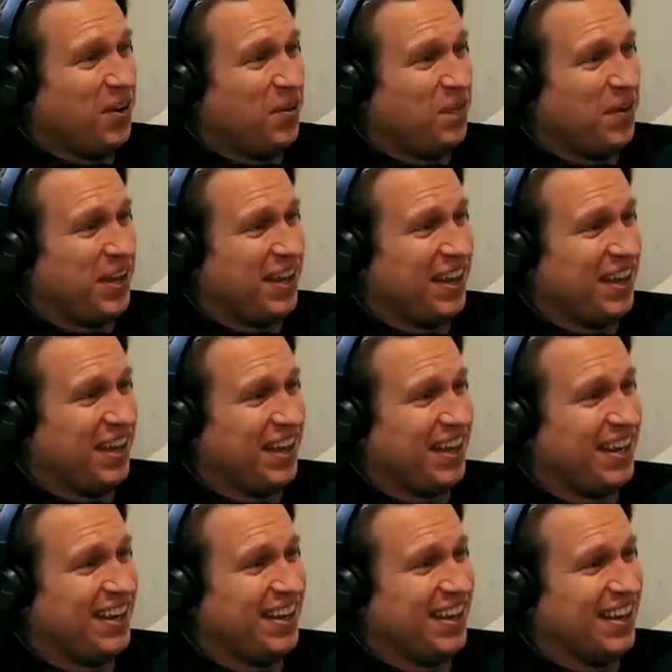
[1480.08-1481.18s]
Oh my
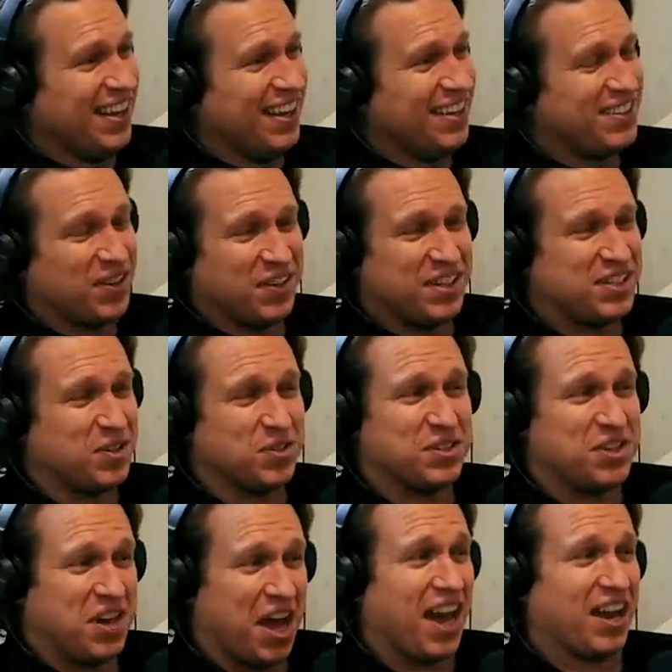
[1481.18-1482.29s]
god! So yes. this is
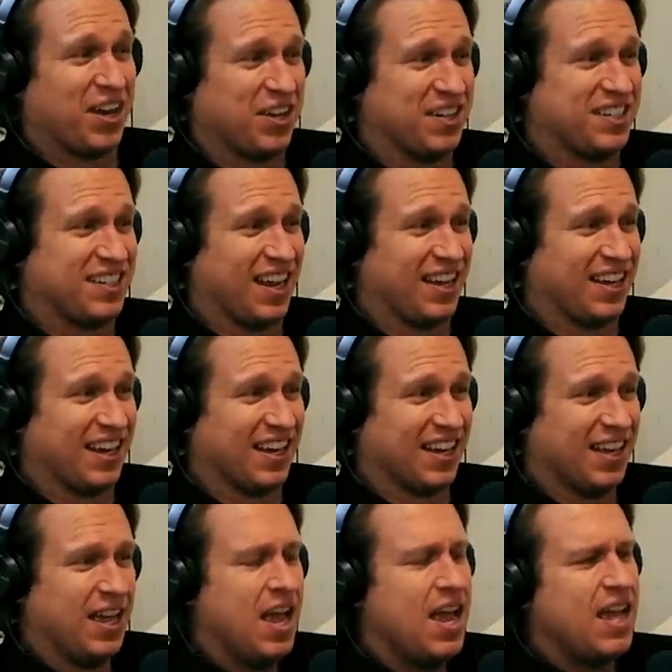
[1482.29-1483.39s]
not a good psychic.
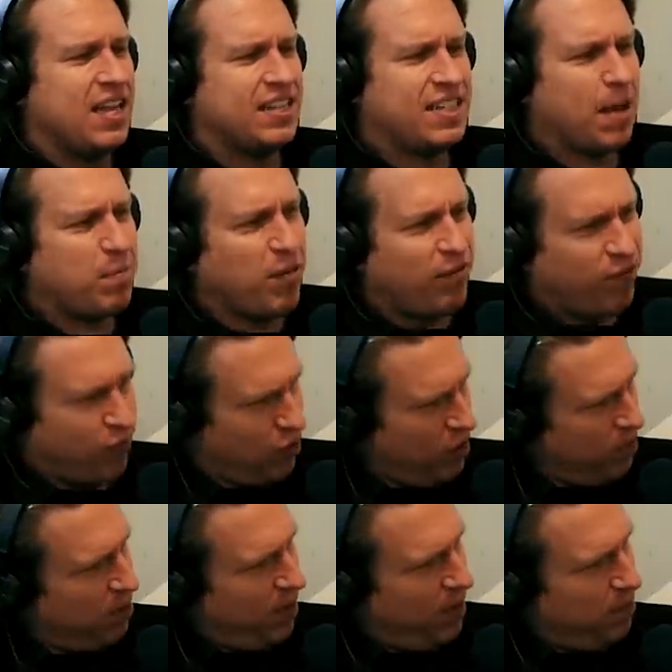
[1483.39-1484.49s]
Is that
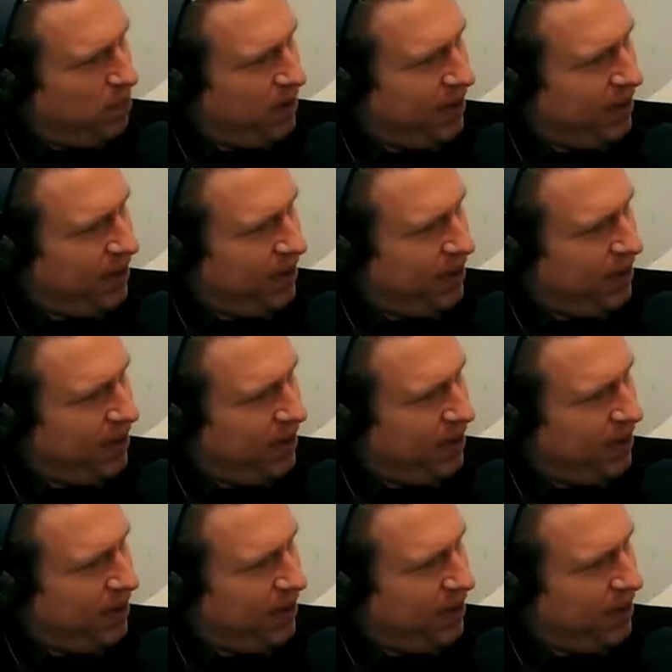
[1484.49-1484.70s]
before Bob